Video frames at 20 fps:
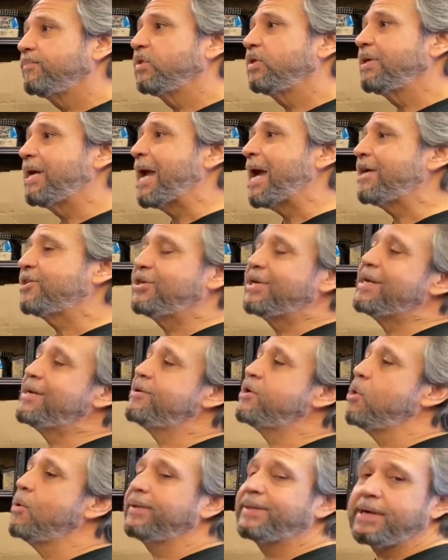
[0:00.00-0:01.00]
Yeah, she didn't
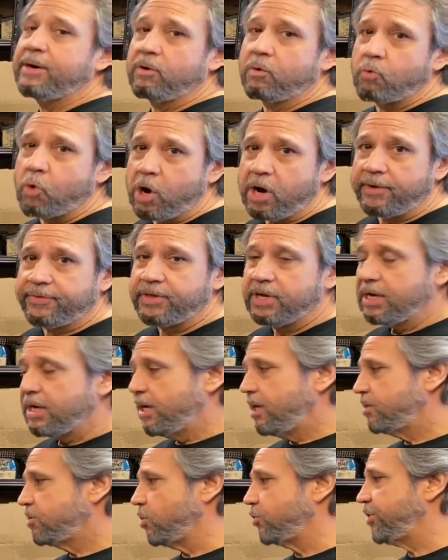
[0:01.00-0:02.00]
know what they were worth.
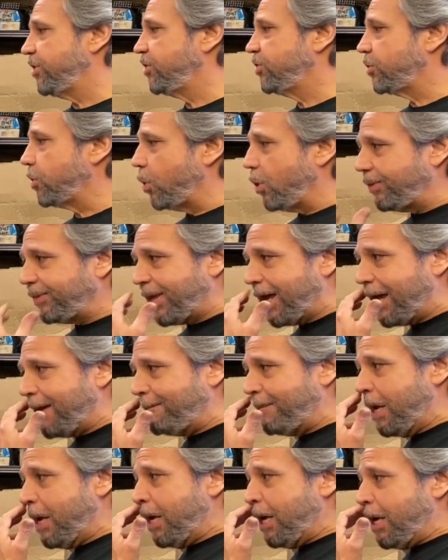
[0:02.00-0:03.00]
So she sold them.
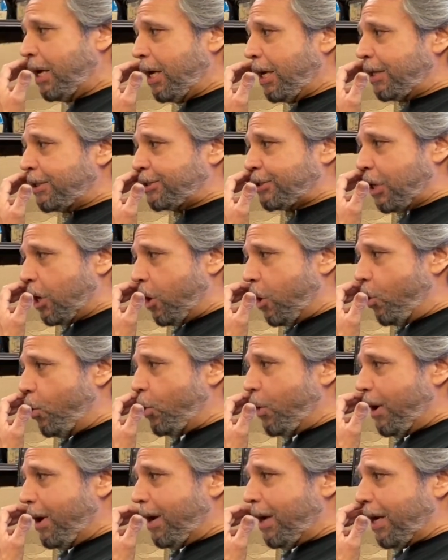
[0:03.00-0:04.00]
So
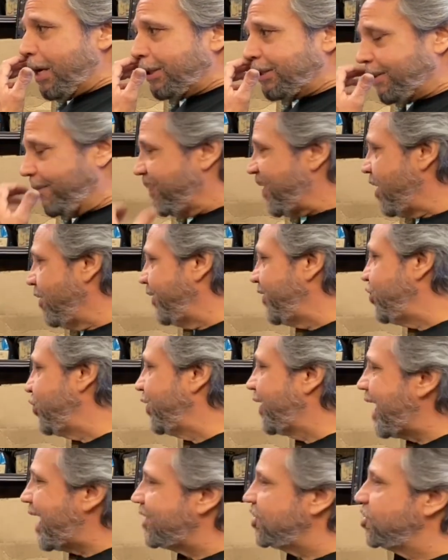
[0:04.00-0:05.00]
apparently she
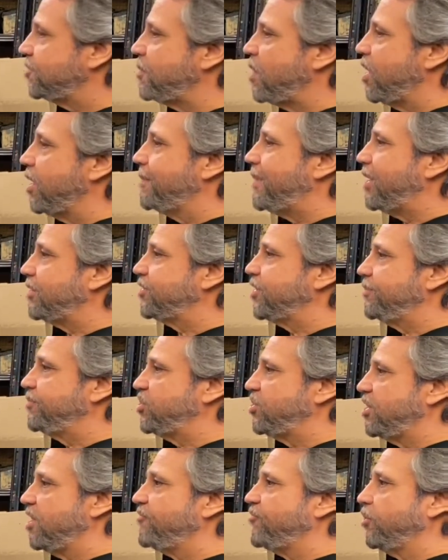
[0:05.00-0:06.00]
got smart about some
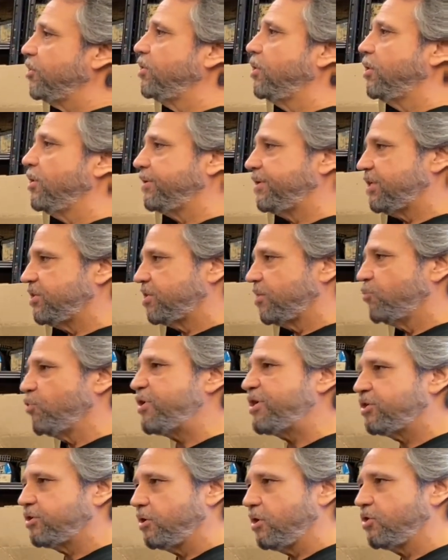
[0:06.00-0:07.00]
stuff or did some
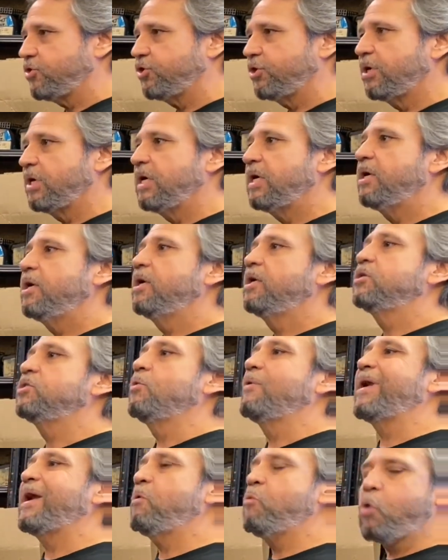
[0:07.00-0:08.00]
research. So
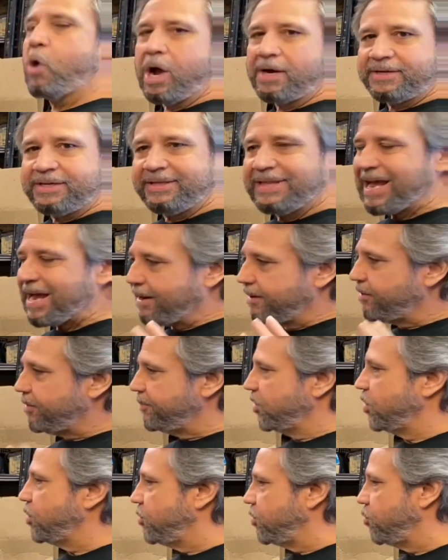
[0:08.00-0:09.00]
when I walked in that
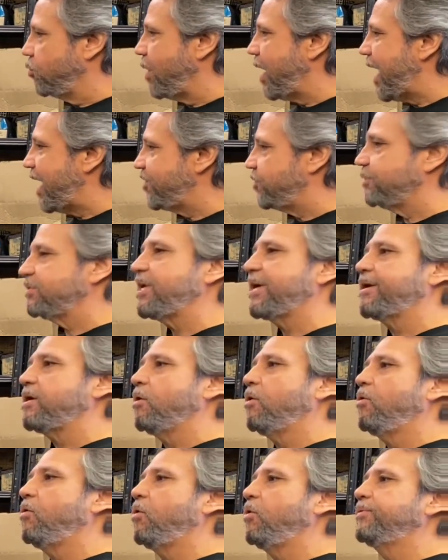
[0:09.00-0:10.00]
garage, it was like an
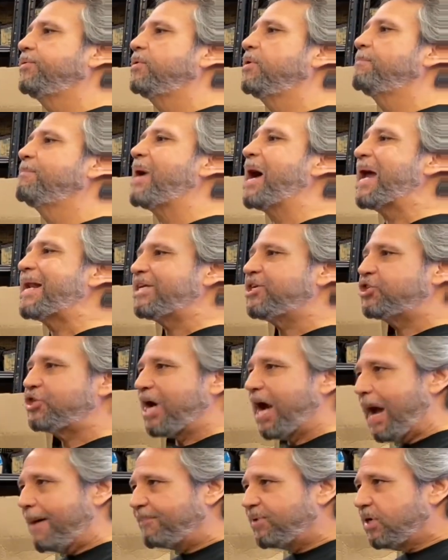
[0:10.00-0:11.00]
old body
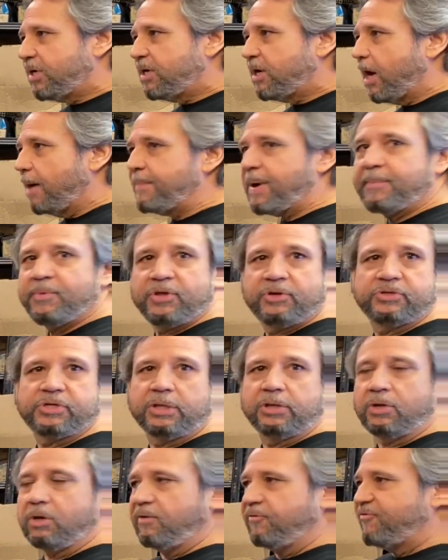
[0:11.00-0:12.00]
shop. I remember there's a
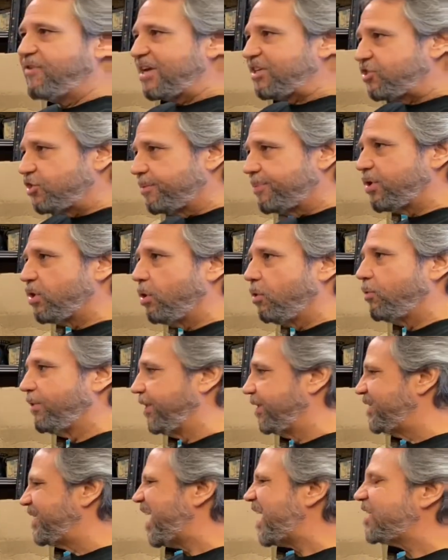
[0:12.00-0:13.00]
little vestibule with a
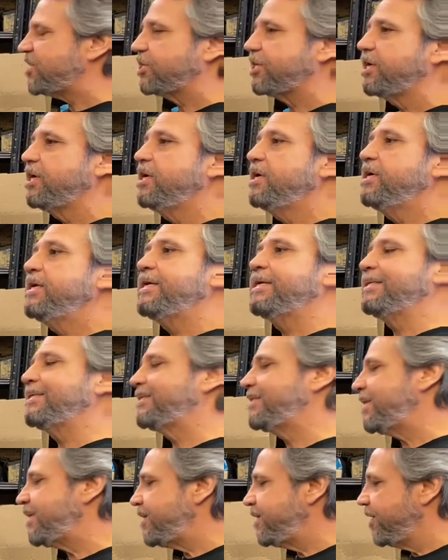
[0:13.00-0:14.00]
desk, and
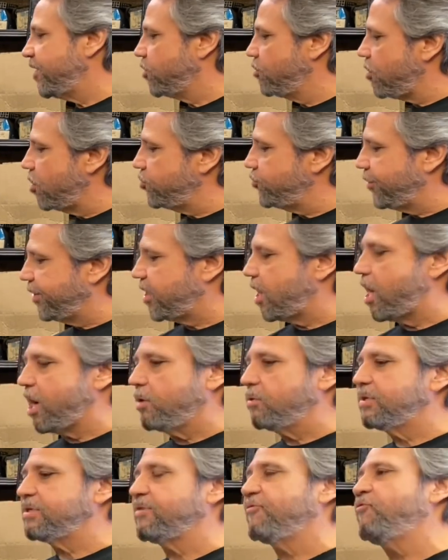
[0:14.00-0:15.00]
sitting in a grocery cart
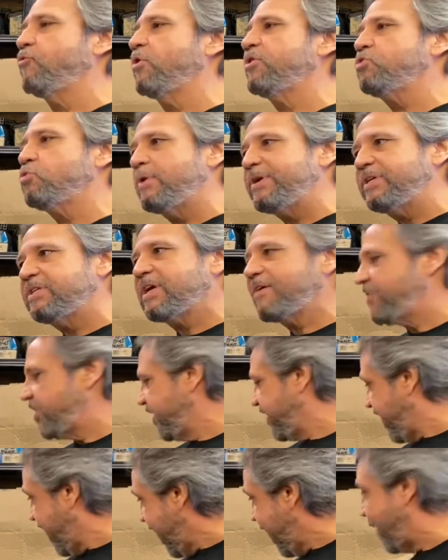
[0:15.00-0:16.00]
was a 427
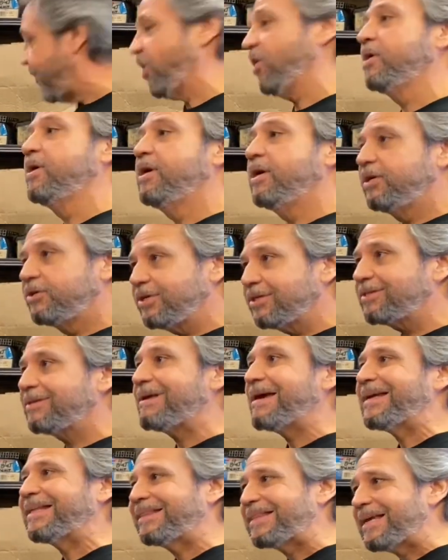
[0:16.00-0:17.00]
Cammer, just
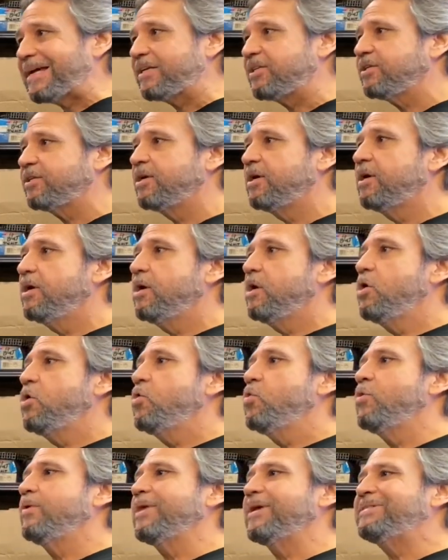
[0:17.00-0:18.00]
like this,
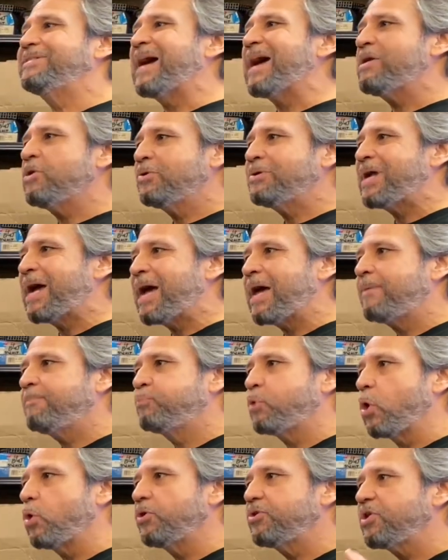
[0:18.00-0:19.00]
with a Dynodon
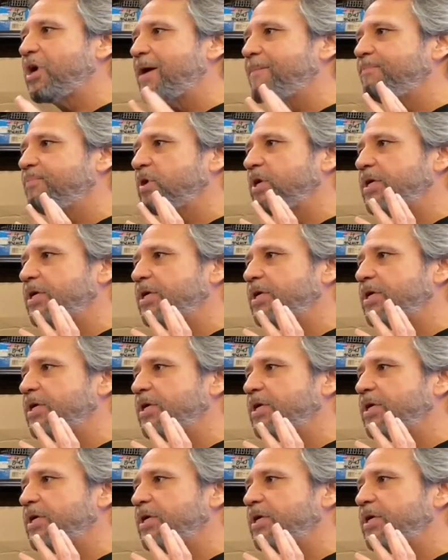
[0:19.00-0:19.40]
prototype